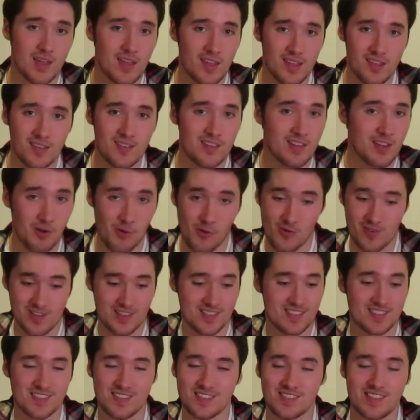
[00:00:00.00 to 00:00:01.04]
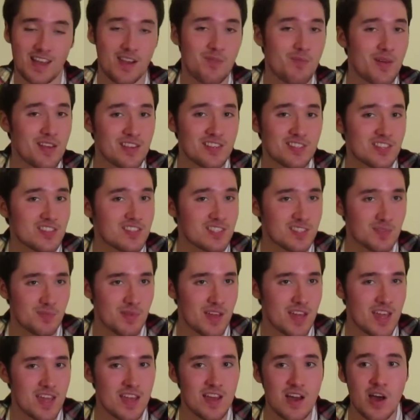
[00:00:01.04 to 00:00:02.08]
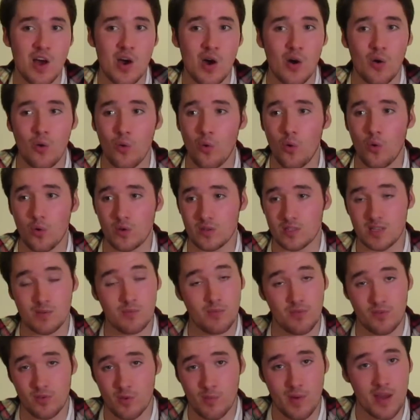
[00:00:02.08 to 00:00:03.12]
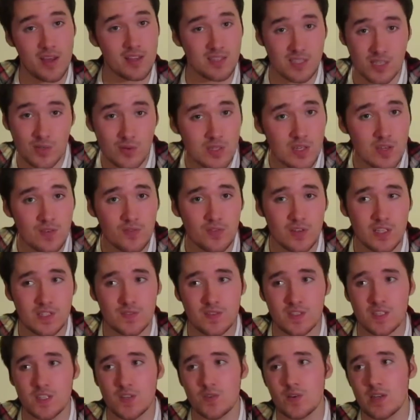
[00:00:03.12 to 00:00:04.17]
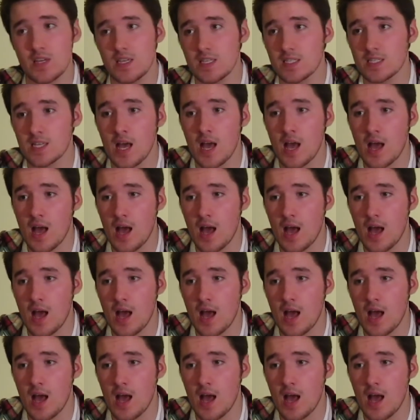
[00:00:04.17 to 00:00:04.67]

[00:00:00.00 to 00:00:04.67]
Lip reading: You can always send messages to me or some of your mates who are doing philosophy degrees.